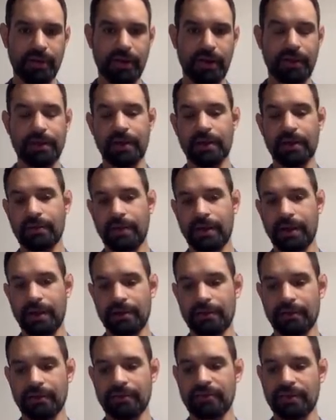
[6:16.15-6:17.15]
On the other
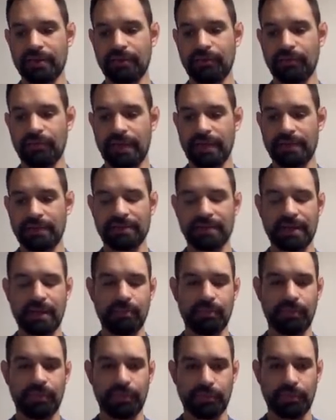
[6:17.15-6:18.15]
hand, let's say for that
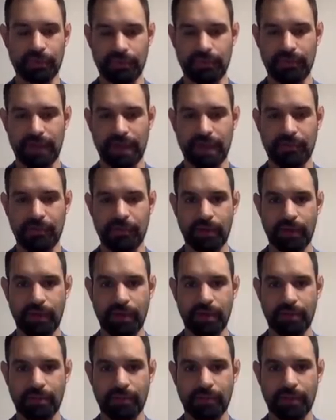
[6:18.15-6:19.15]
same 35
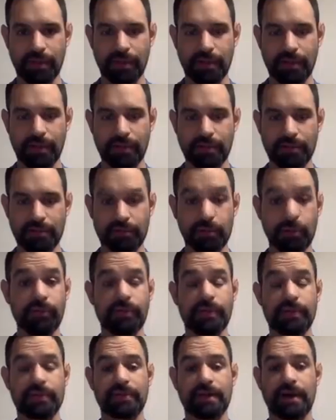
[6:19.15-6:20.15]
gram
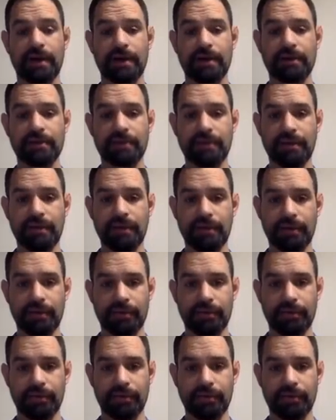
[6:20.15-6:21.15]
serving size,
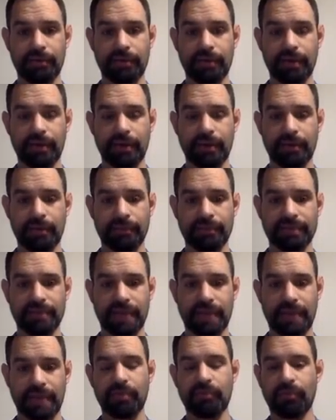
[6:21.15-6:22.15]
another
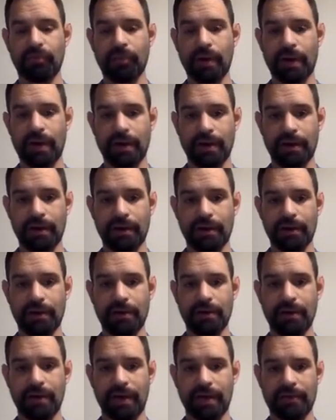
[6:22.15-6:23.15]
type of whey
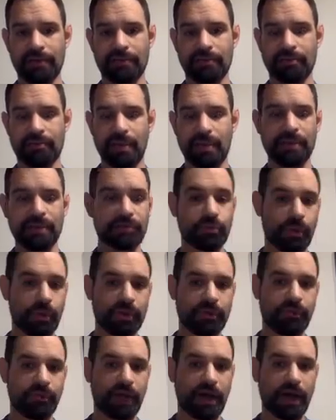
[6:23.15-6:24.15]
has maybe
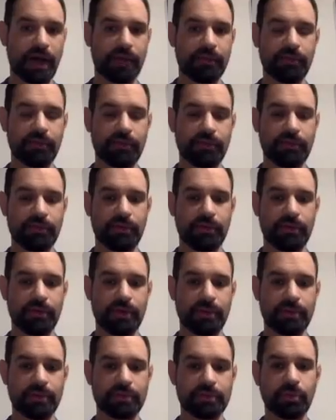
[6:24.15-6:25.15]
25 or even
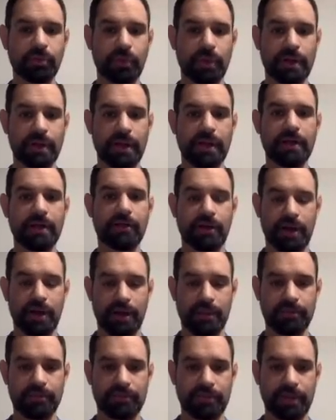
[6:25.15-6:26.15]
up to 28
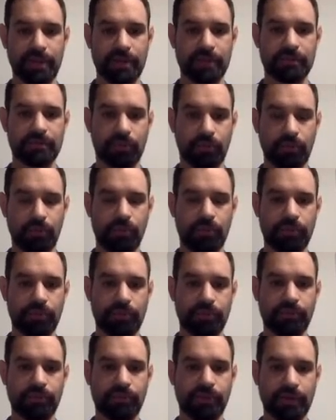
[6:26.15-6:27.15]
grams in that total
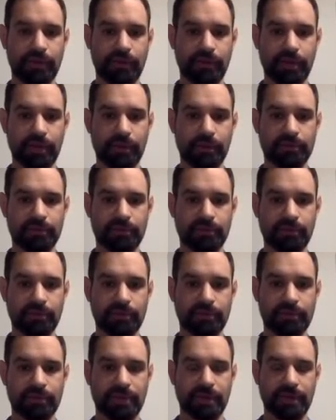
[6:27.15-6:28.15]
35 gram
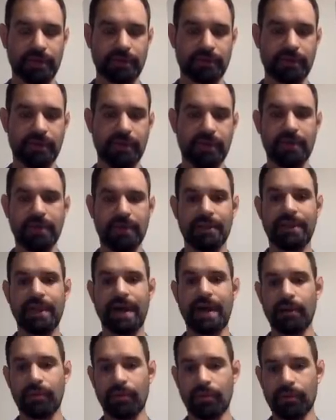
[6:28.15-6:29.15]
serving size.
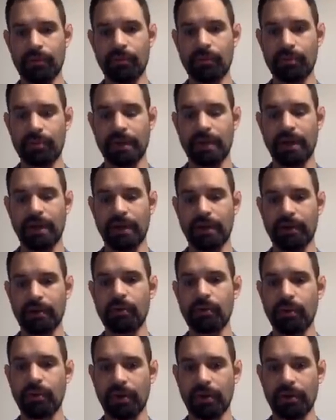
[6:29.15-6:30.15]
That one would be higher
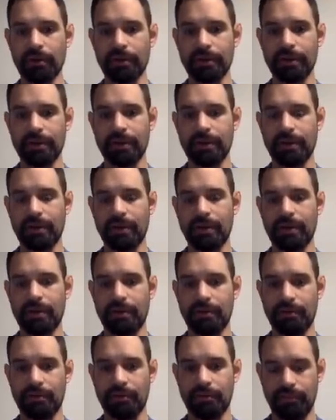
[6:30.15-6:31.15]
quality,
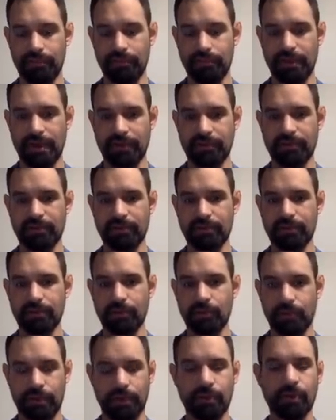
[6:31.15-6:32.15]
and that's
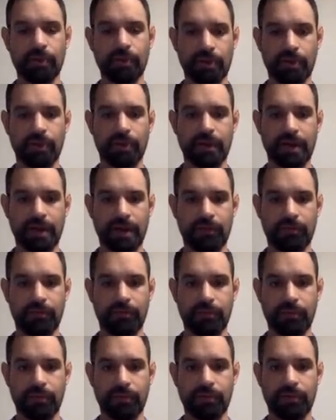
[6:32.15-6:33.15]
what you want to look out
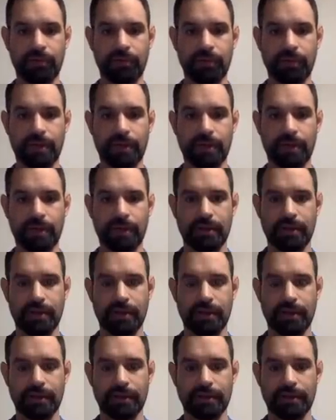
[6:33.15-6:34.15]
for. You want
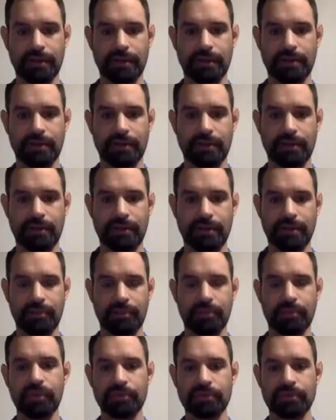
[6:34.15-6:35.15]
to get the
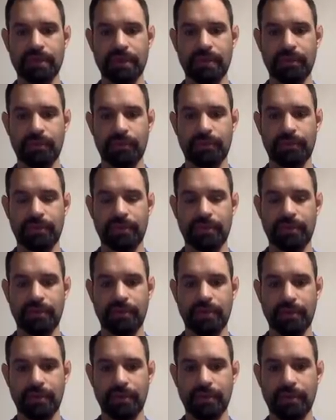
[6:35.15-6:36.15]
protein with the
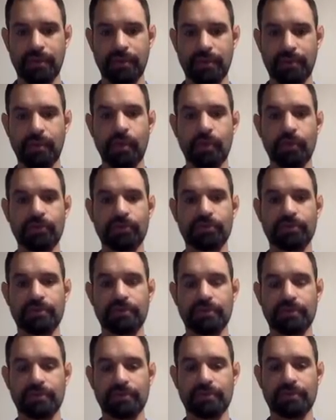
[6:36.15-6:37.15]

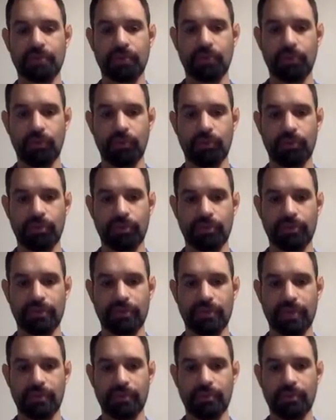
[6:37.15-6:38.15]
most total
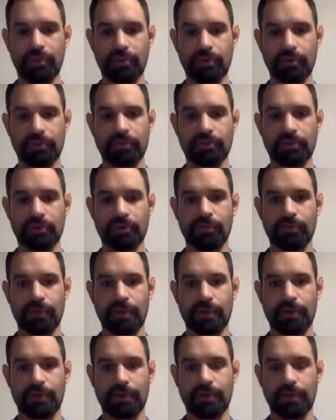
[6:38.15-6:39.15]
protein per
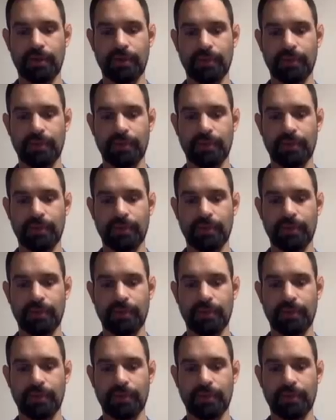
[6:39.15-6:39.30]
serving.